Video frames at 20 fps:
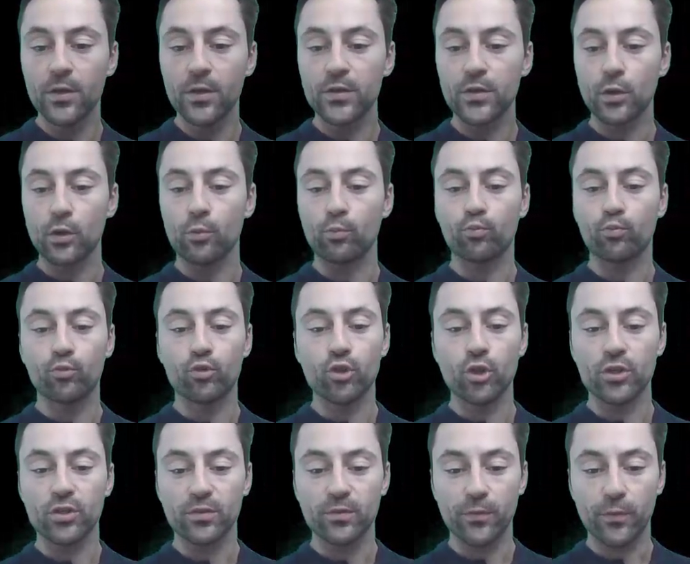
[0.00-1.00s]
So
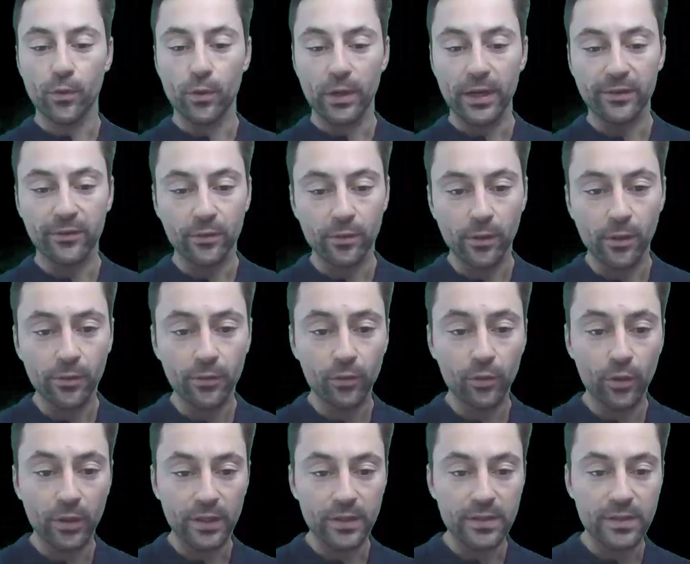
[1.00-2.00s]
just for later on,
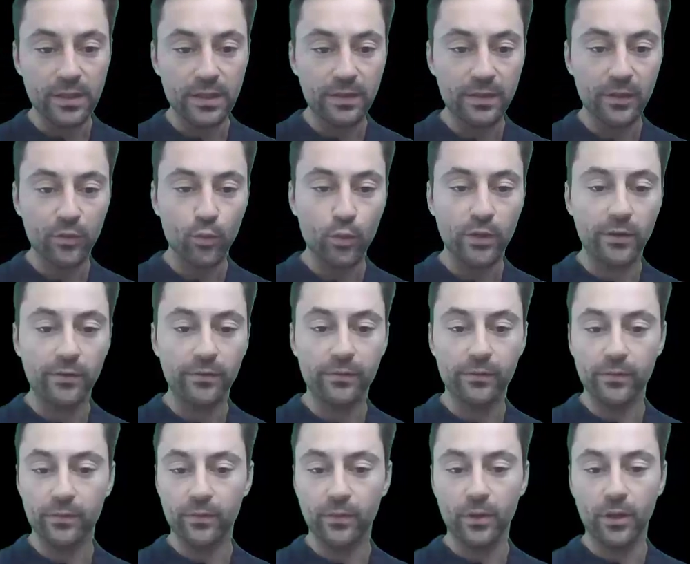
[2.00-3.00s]
you can see that we
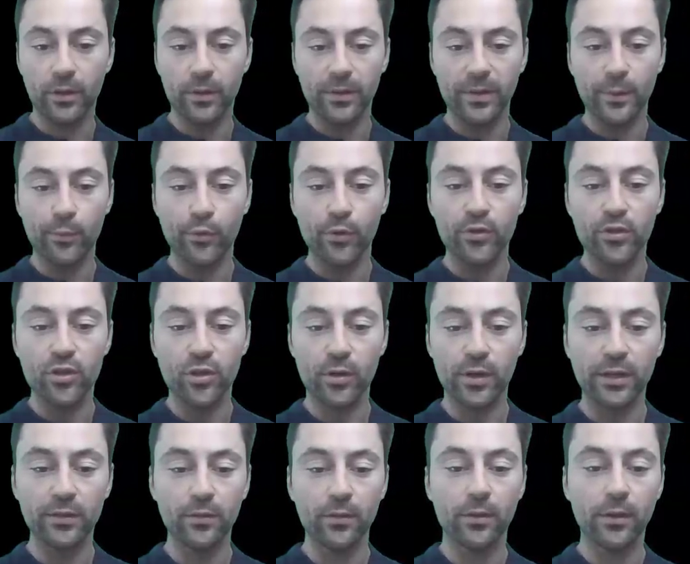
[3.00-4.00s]
have an approach
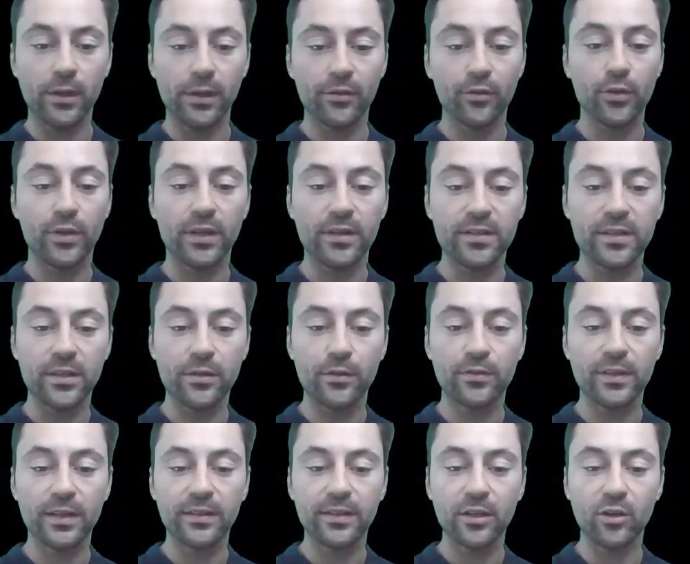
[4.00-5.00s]
corridor, and you can see
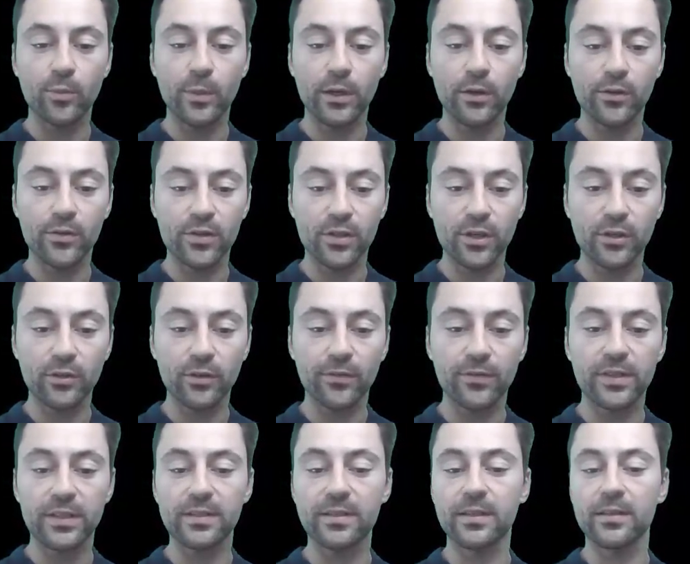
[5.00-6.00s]
the 10 kilometers
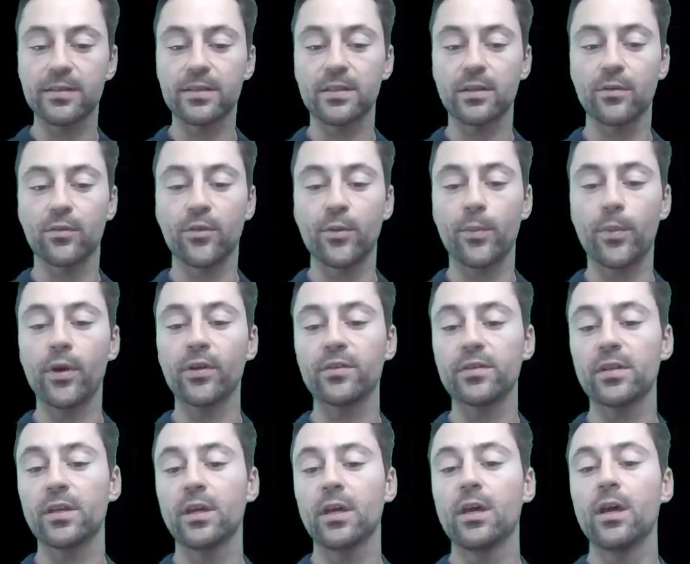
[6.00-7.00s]
cutoff distance on the
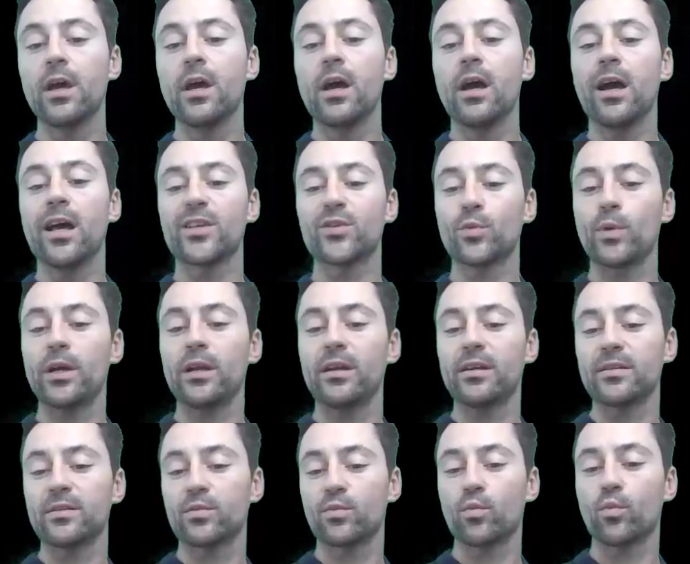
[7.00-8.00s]
plot, as well
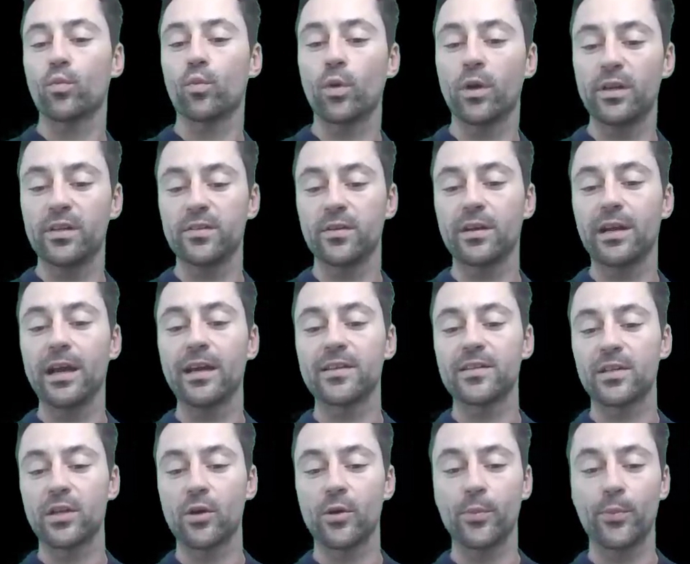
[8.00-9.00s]
as what is a
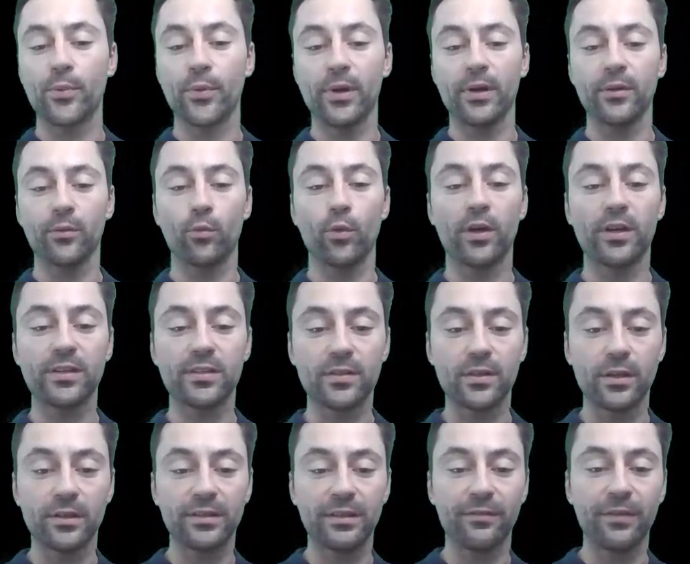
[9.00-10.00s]
glide slope and what is
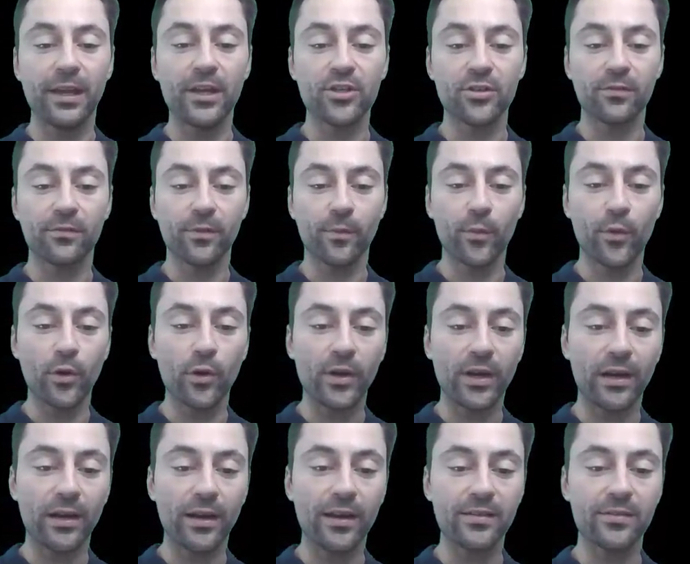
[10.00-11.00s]
a deviation from the
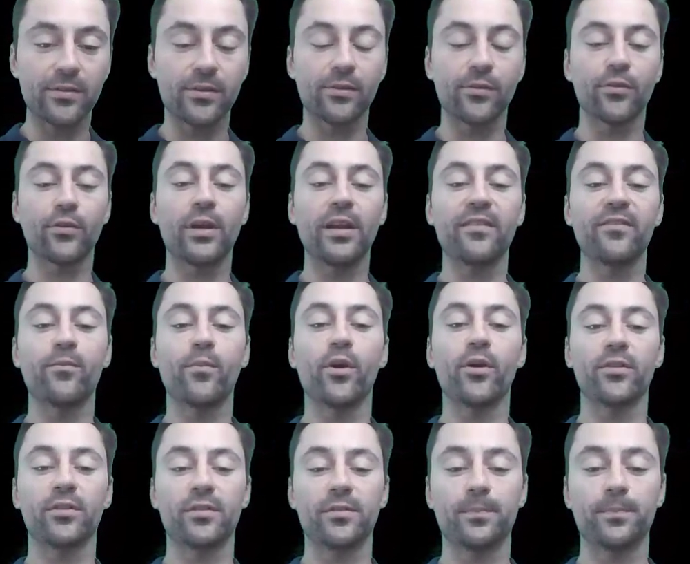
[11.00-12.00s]
localizer on the left
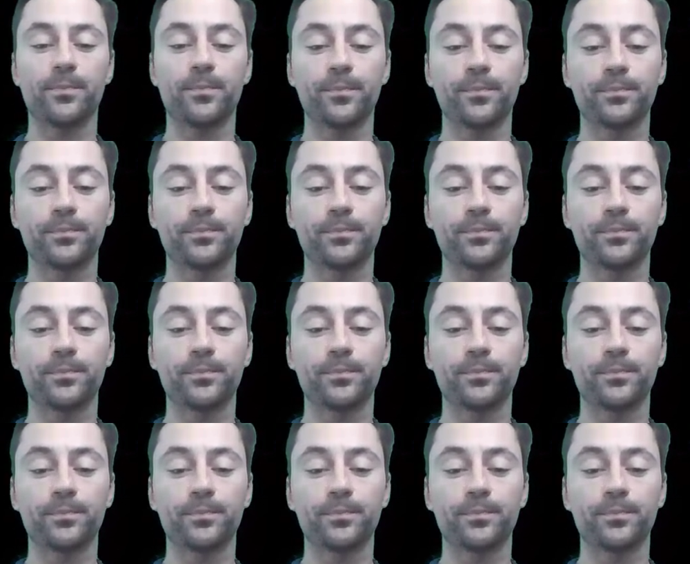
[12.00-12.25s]
plot.